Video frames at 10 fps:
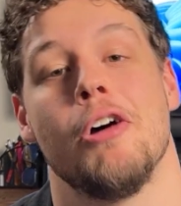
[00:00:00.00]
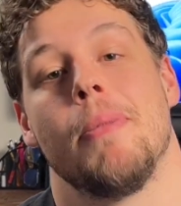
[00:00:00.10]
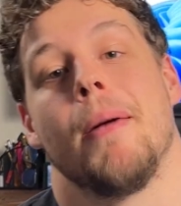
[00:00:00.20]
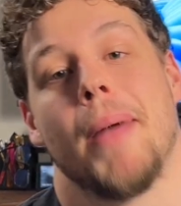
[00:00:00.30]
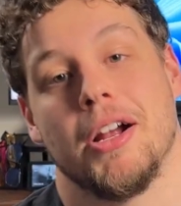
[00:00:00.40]

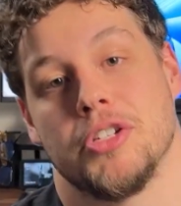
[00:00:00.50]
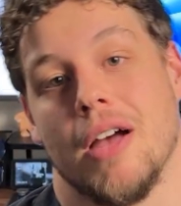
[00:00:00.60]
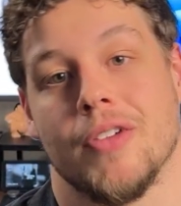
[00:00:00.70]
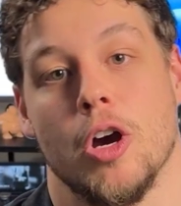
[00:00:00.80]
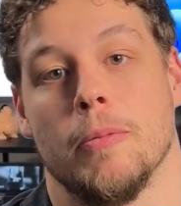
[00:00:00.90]
about
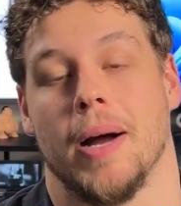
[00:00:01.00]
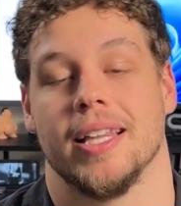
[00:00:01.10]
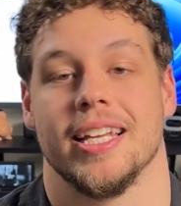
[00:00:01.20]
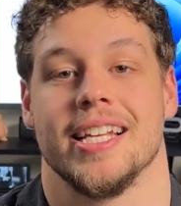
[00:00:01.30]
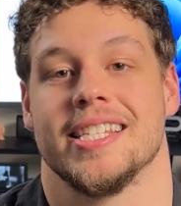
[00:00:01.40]
Microsoft
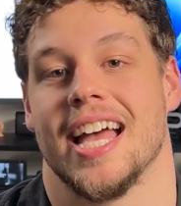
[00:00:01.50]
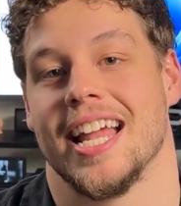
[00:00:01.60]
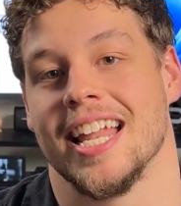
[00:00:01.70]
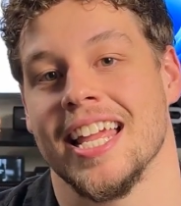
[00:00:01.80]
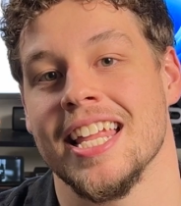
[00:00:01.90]
Copilot is
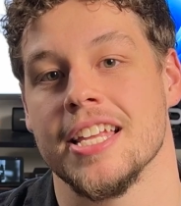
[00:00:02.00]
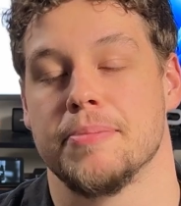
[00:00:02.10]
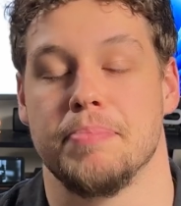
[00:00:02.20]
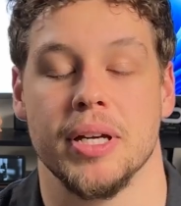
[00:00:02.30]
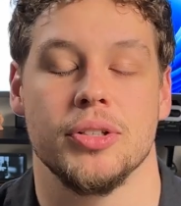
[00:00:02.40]
that it is
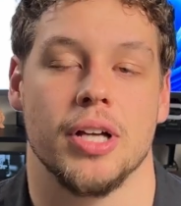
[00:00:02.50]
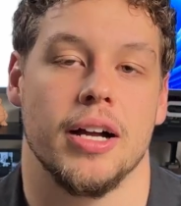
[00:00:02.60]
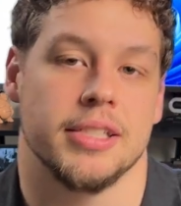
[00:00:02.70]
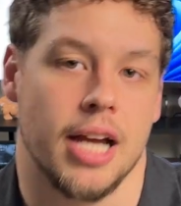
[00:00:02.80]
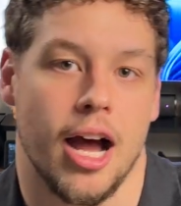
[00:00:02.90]
built
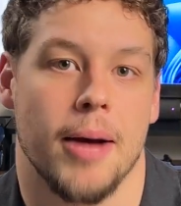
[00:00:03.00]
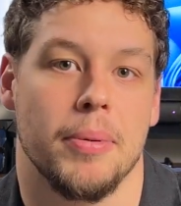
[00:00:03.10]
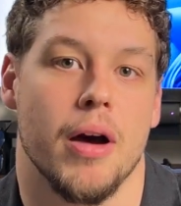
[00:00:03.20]
on top